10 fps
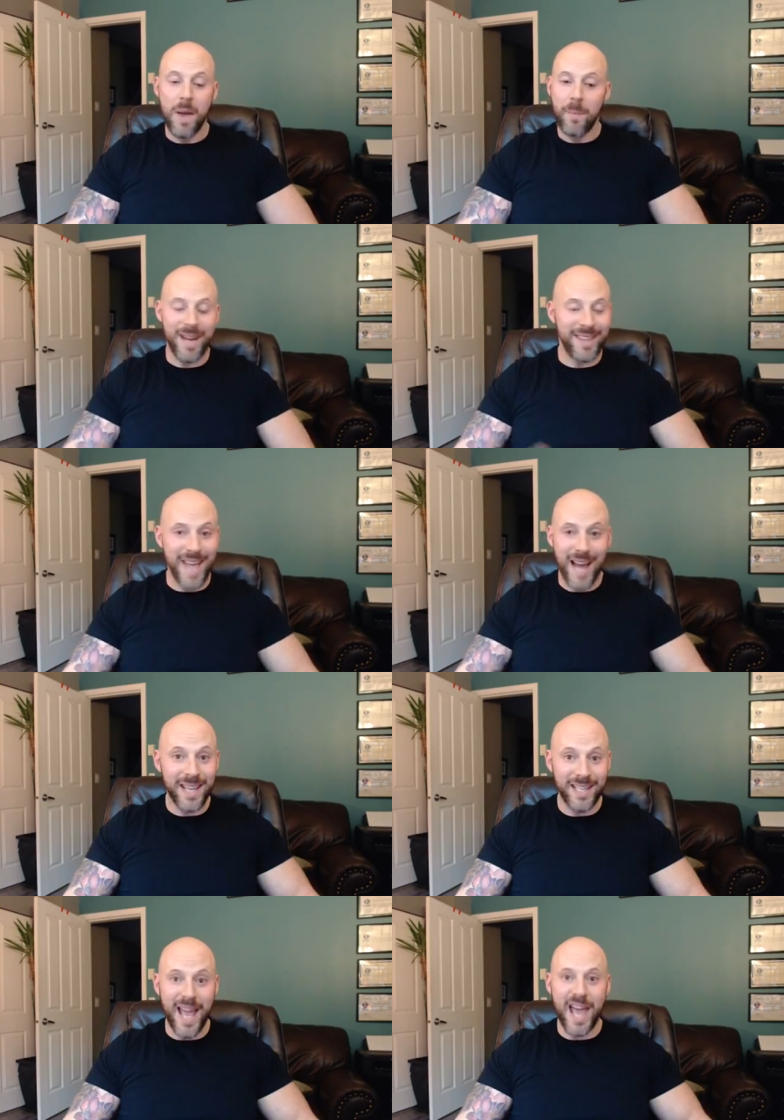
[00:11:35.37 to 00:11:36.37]
But at the end of
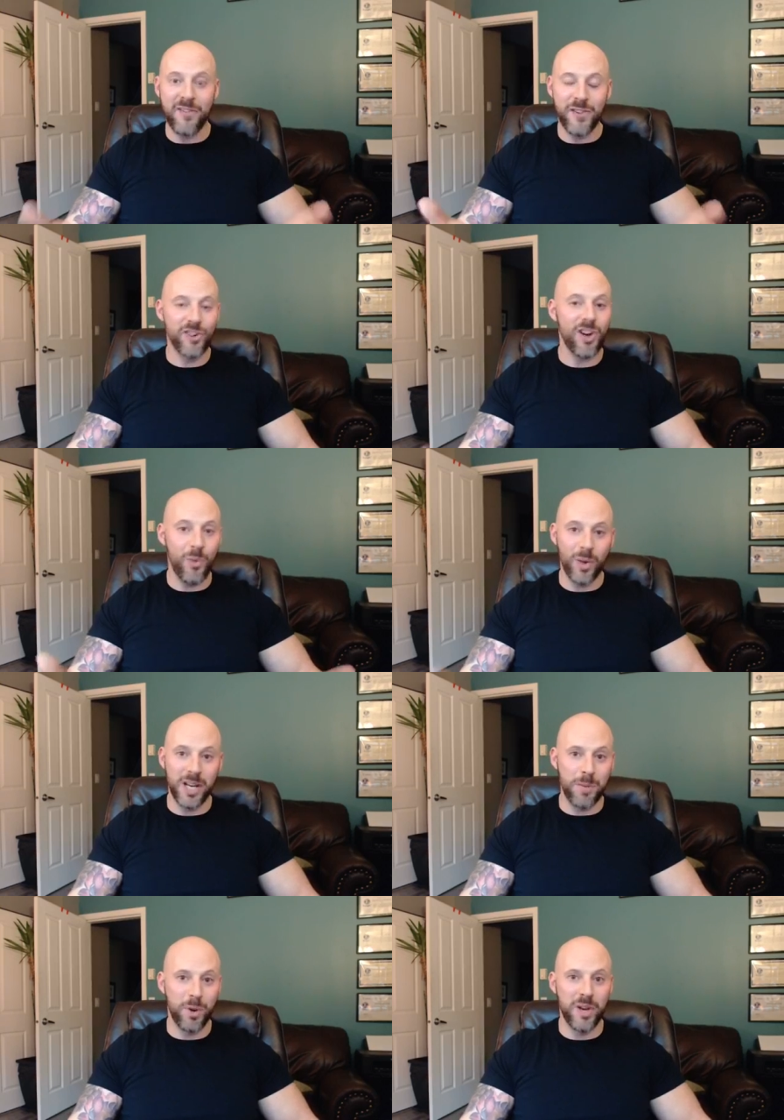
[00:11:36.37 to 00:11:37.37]
the day, if you're not willing
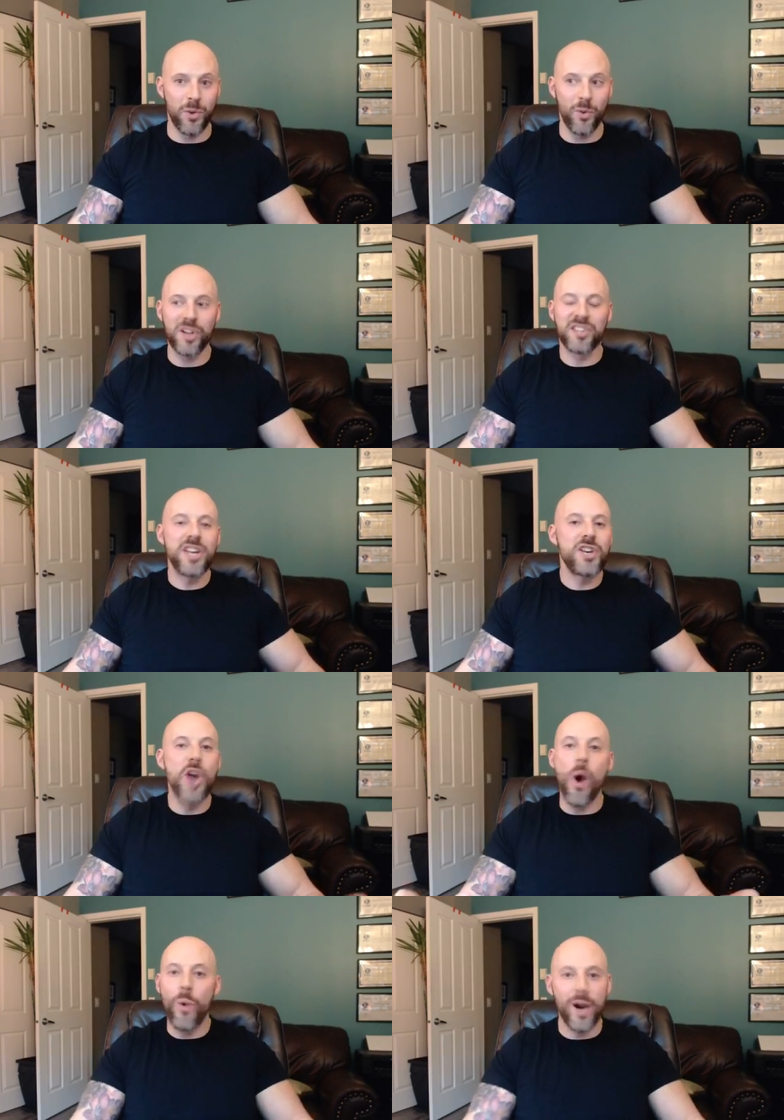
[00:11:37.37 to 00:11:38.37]
to put in the work, then
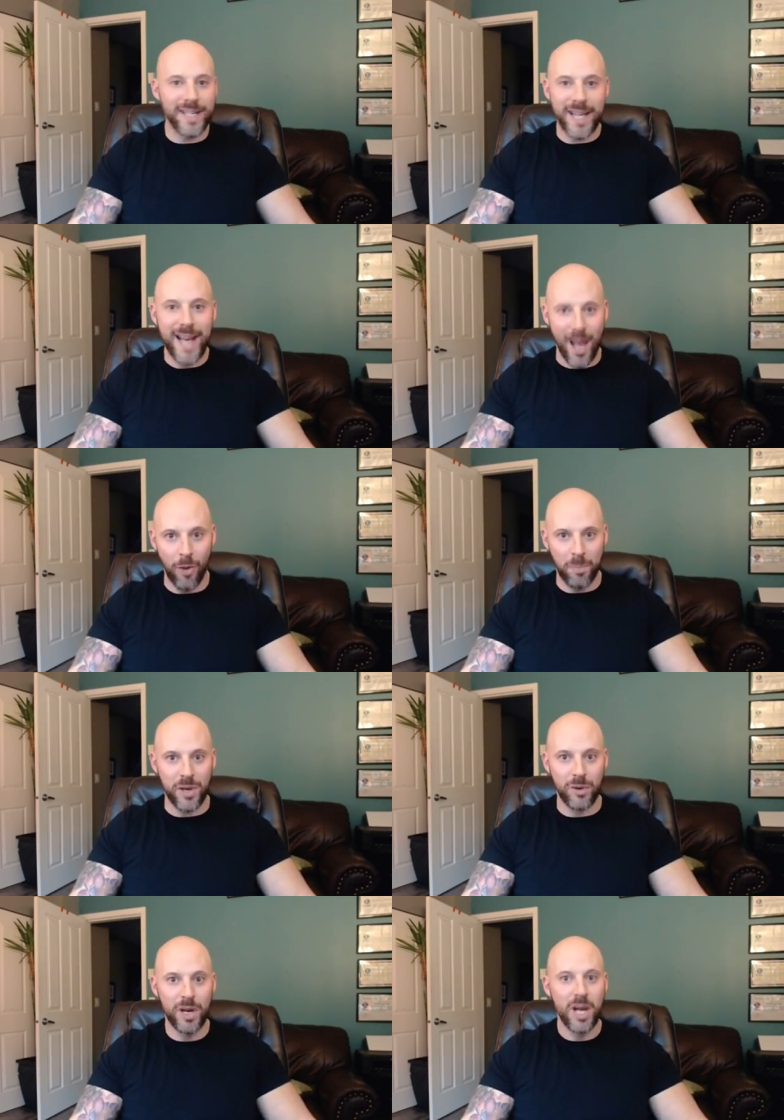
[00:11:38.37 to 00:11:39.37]
no one can help
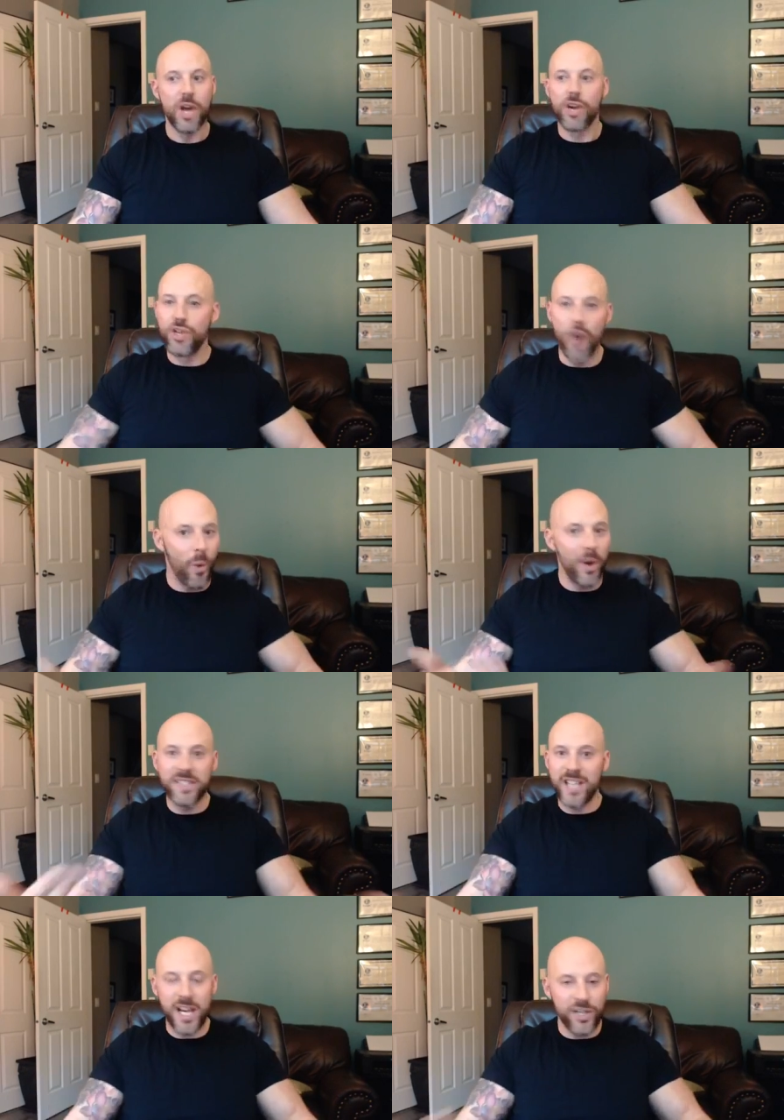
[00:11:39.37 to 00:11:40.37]
you. No one's
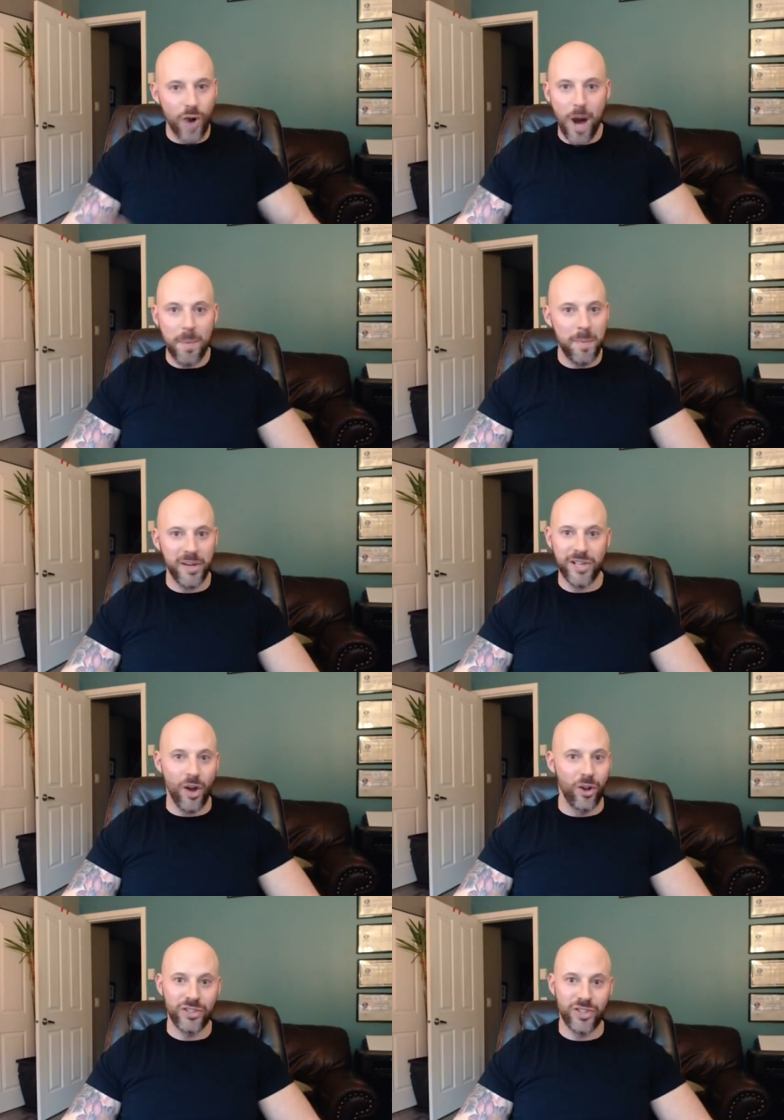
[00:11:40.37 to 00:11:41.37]
going to drop $1 million
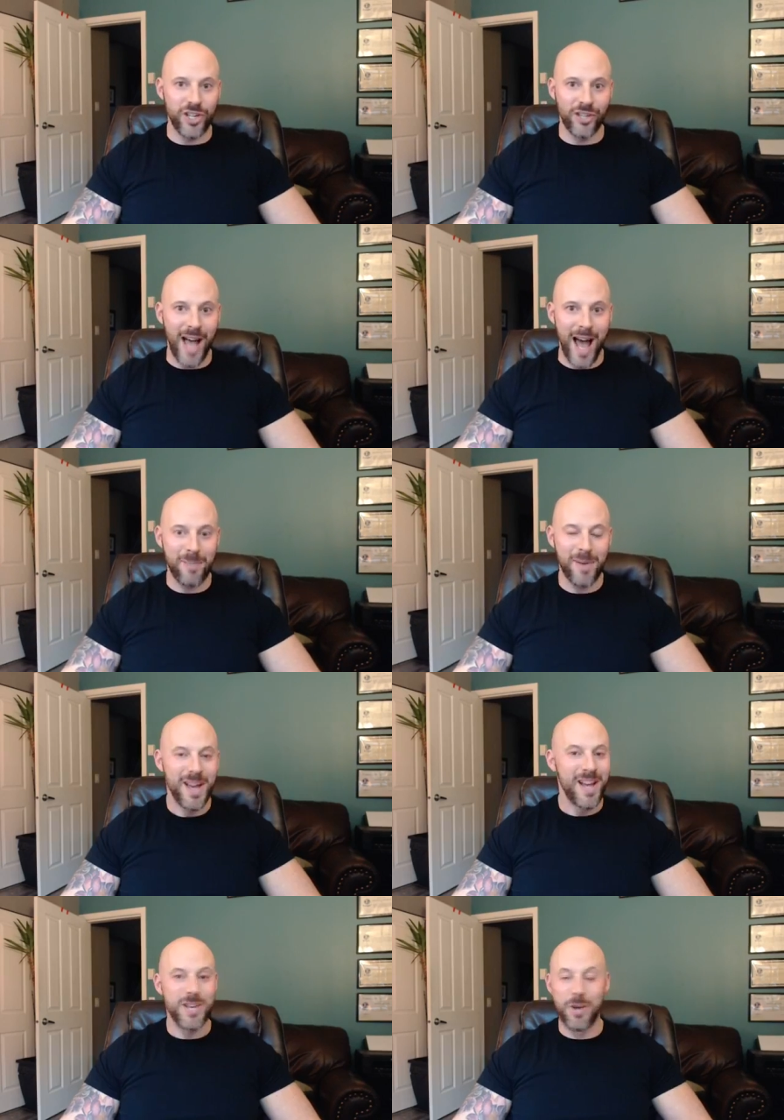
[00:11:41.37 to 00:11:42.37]
on your lap.
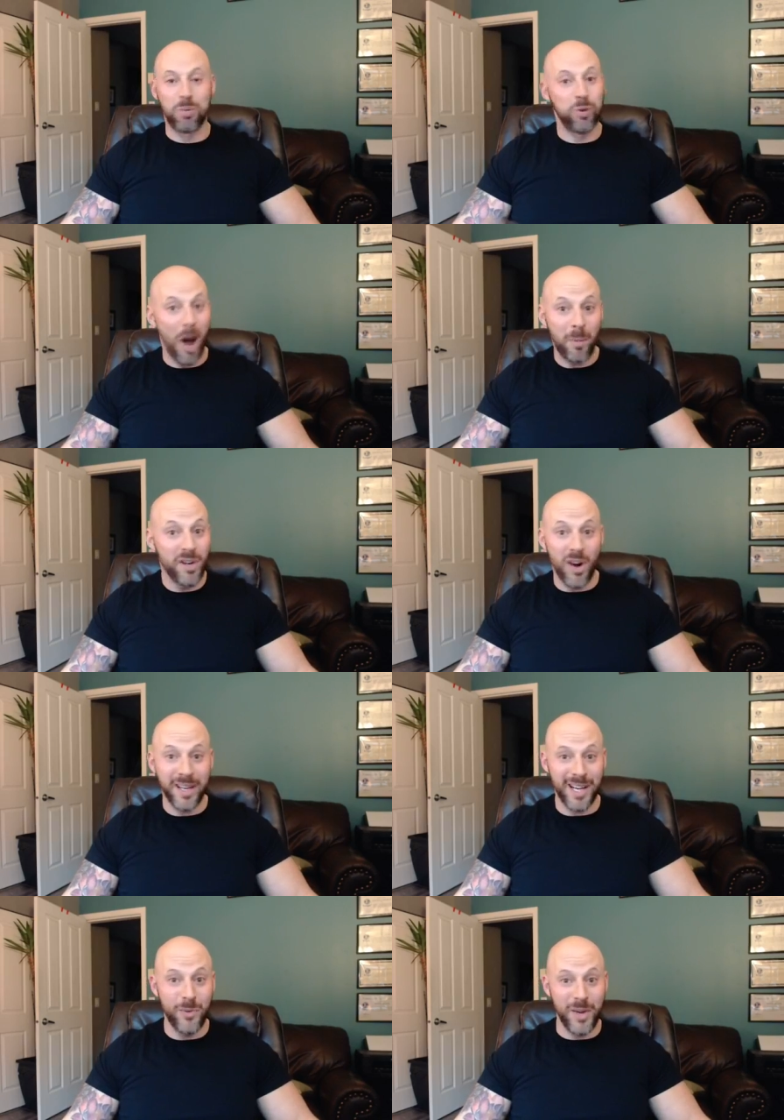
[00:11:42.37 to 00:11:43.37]
You're probably not
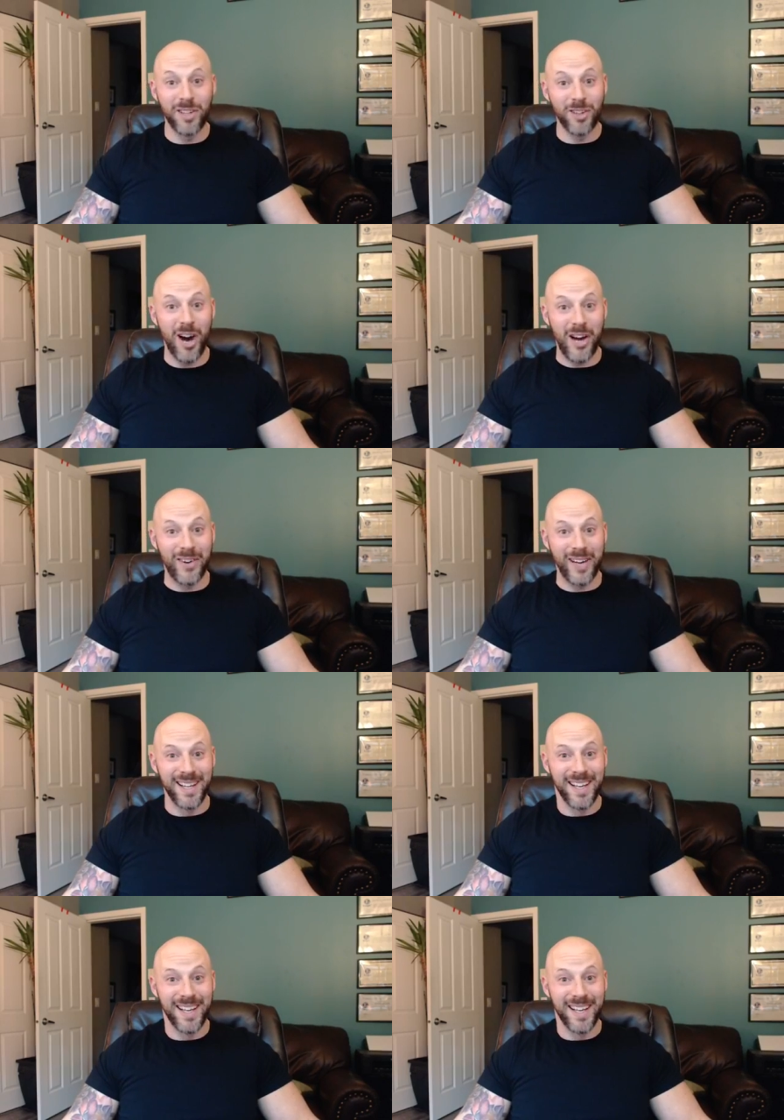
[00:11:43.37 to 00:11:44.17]
going to win the lottery.